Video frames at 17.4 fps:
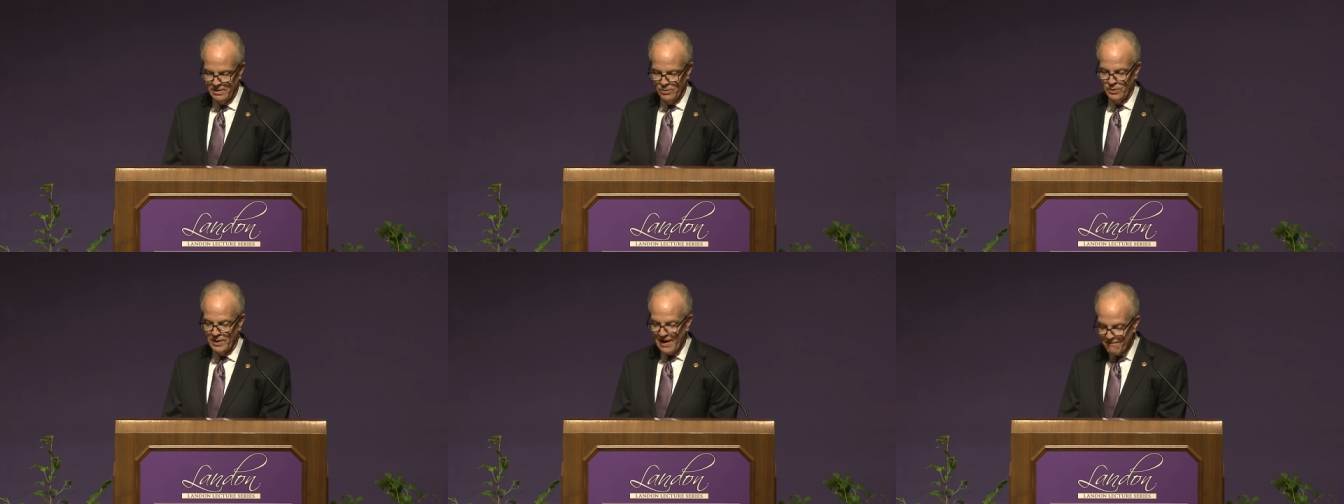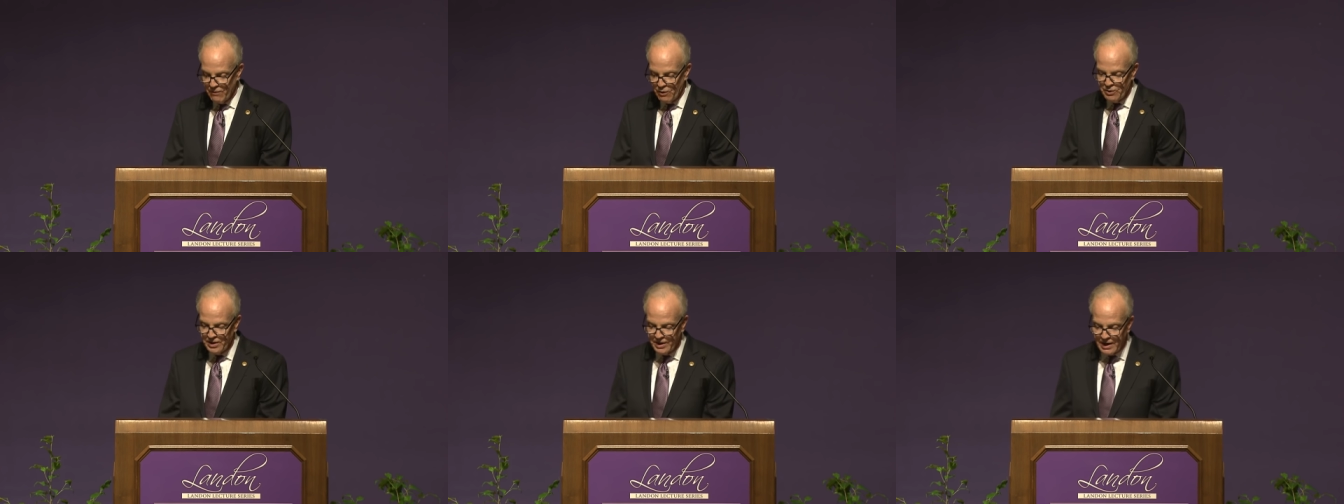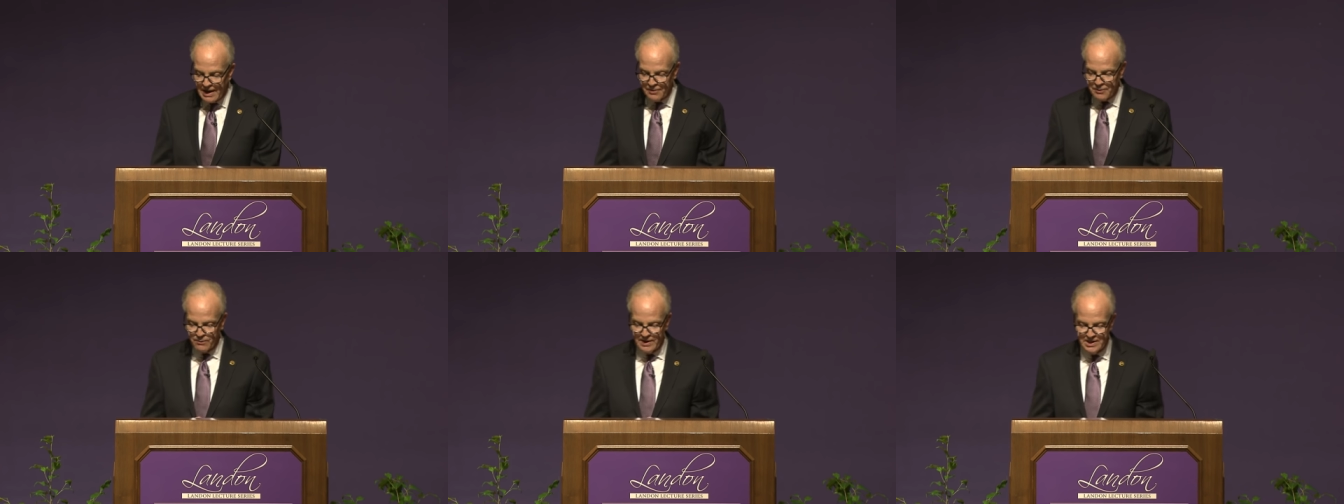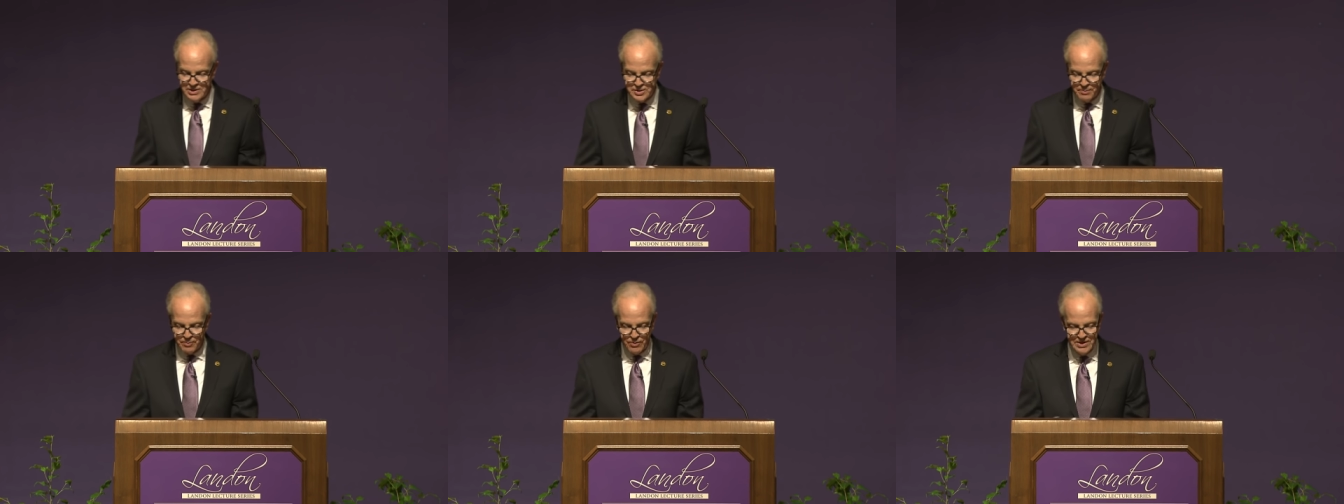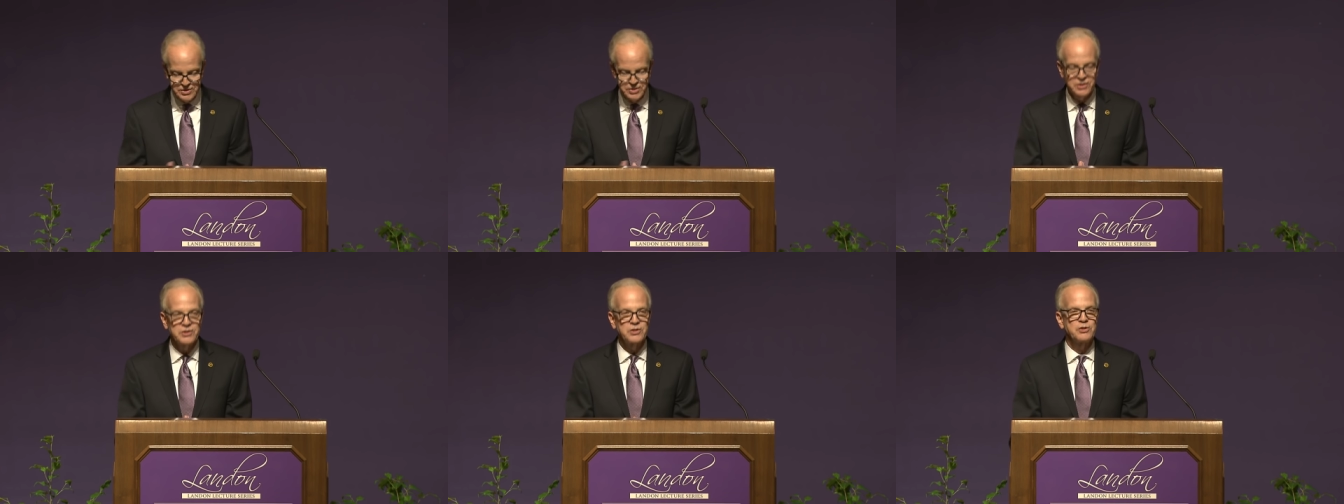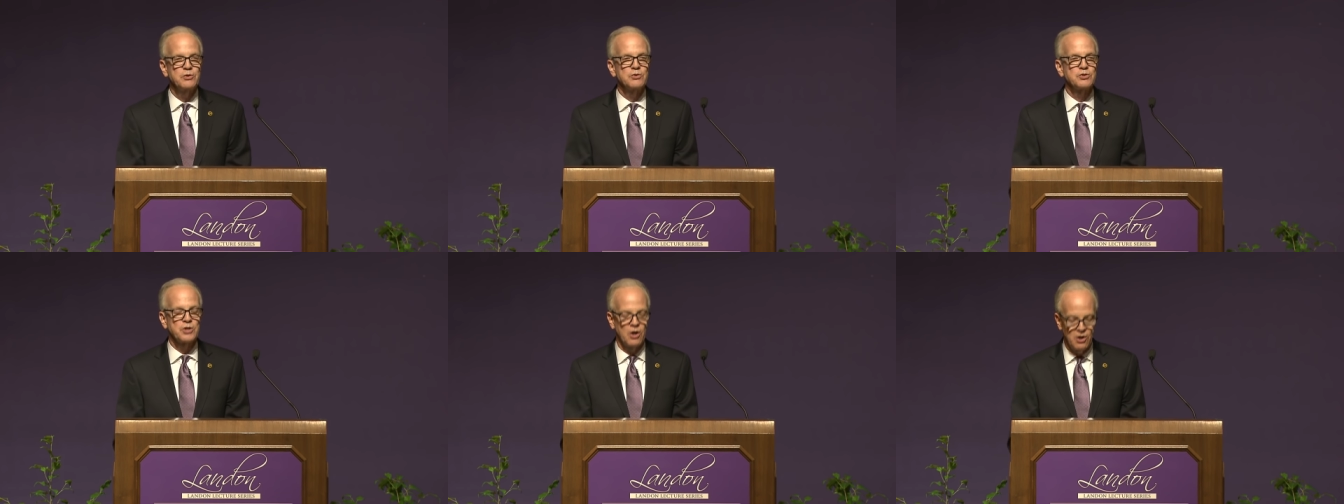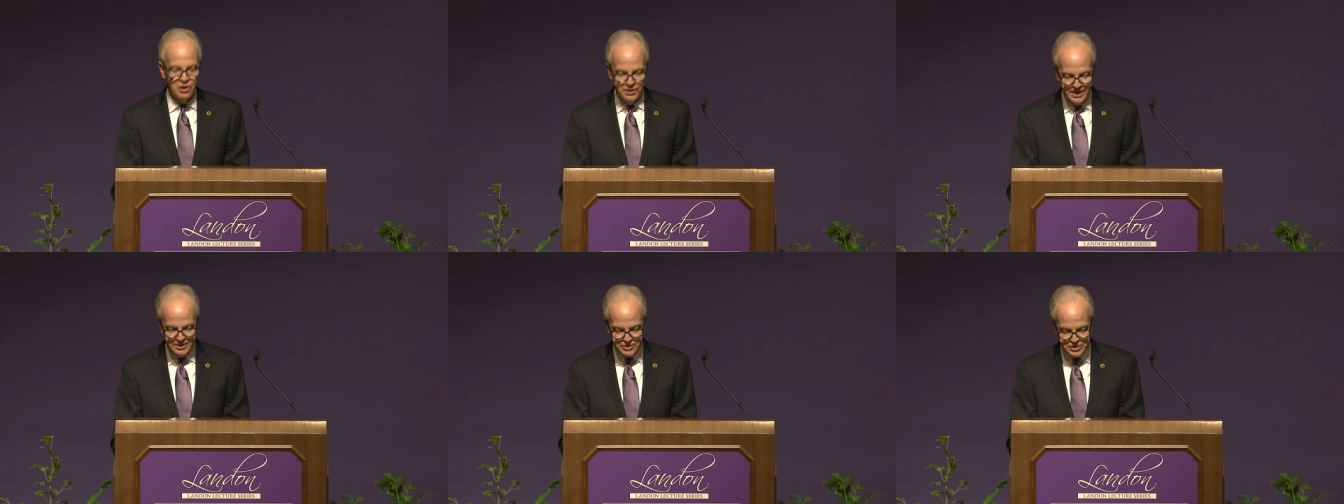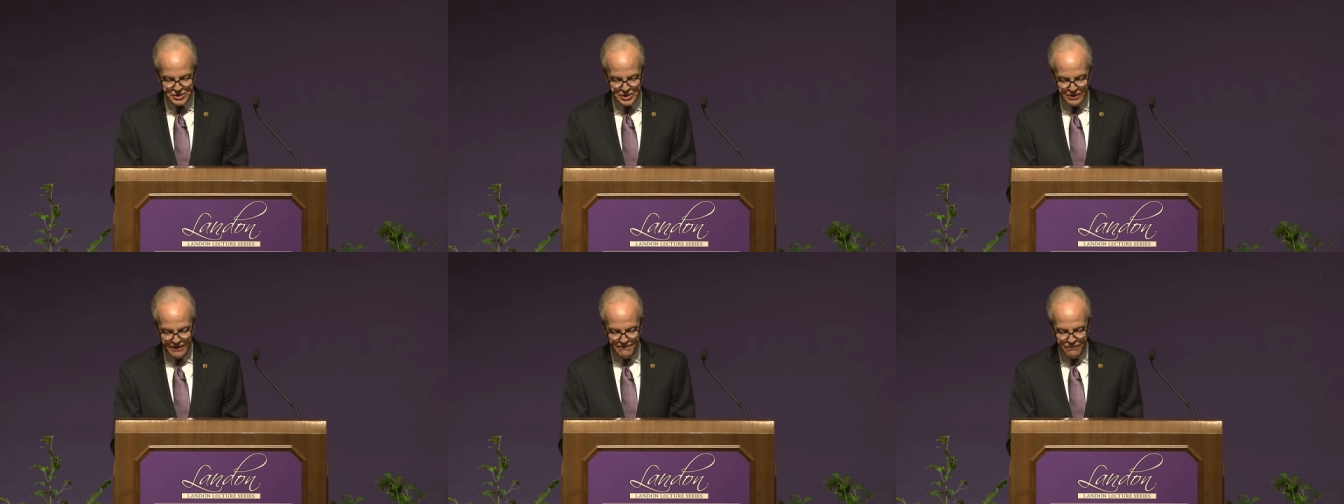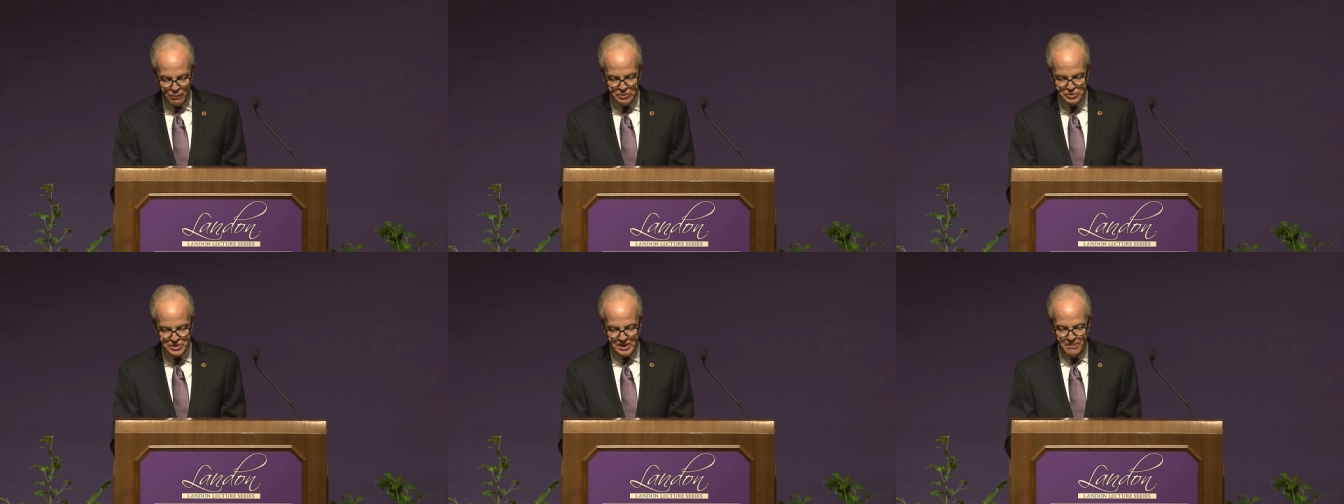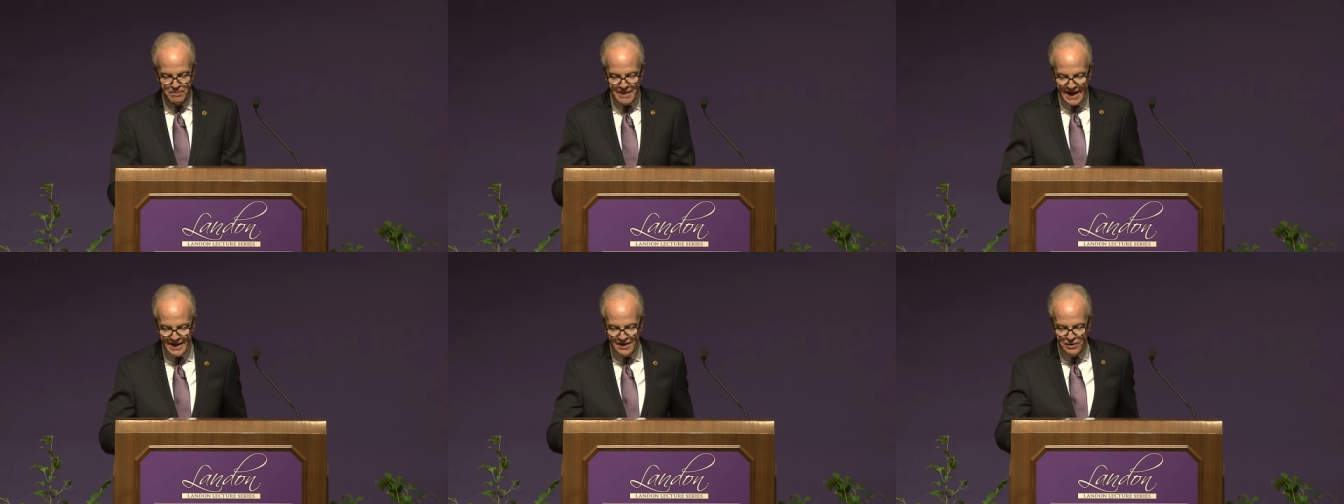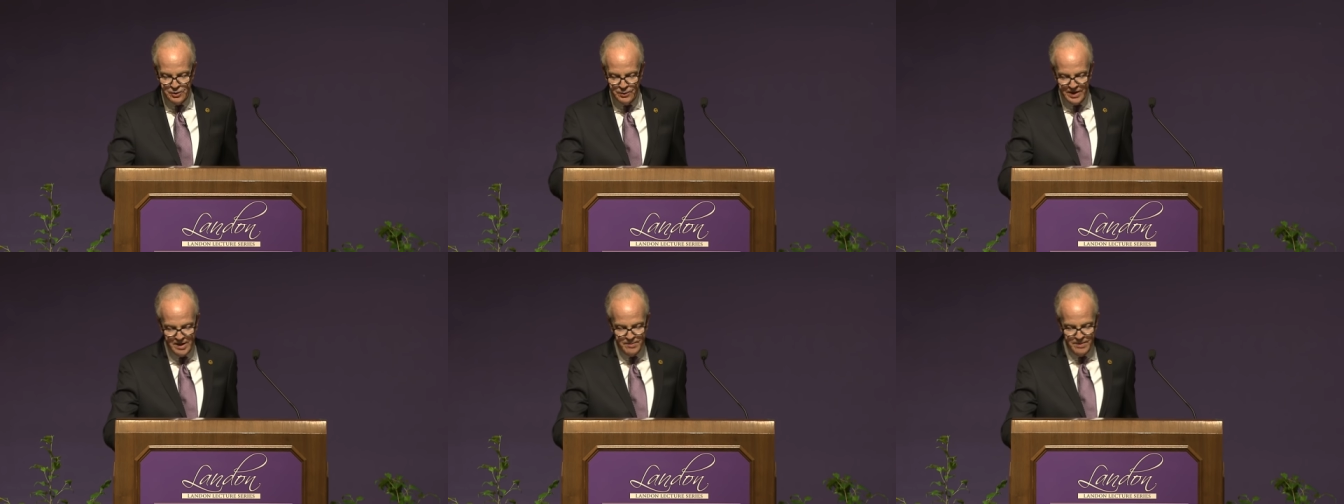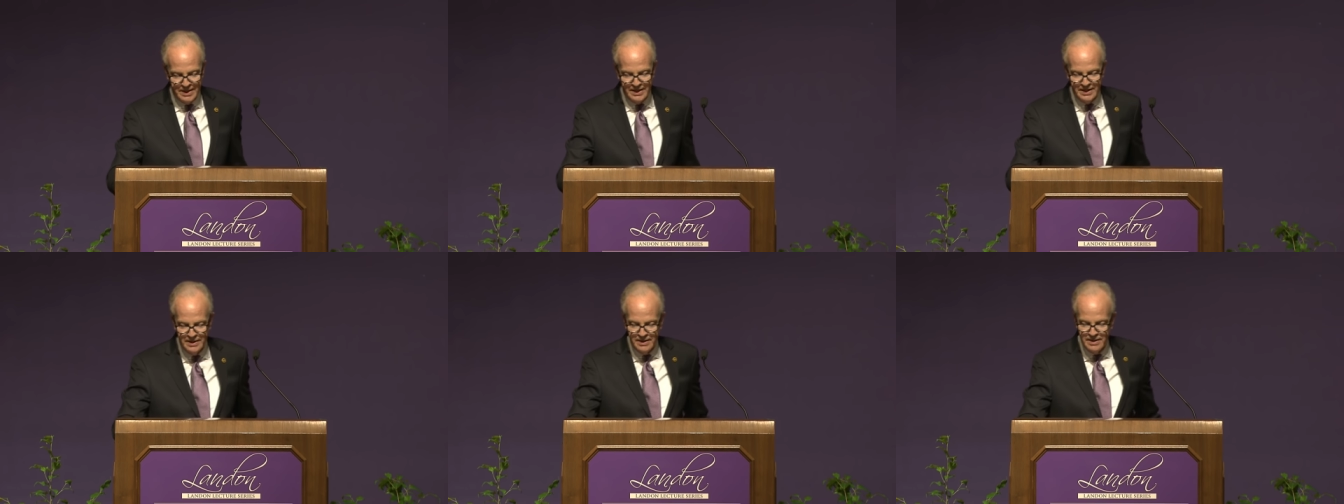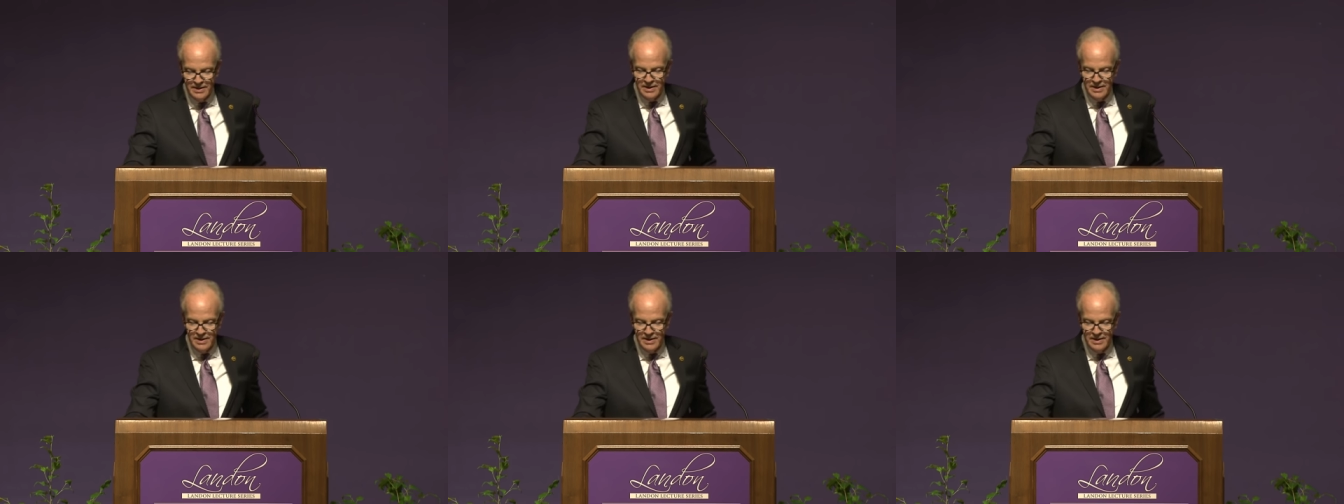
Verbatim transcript: When I voted to authorize the president to use all necessary force to combat a new enemy,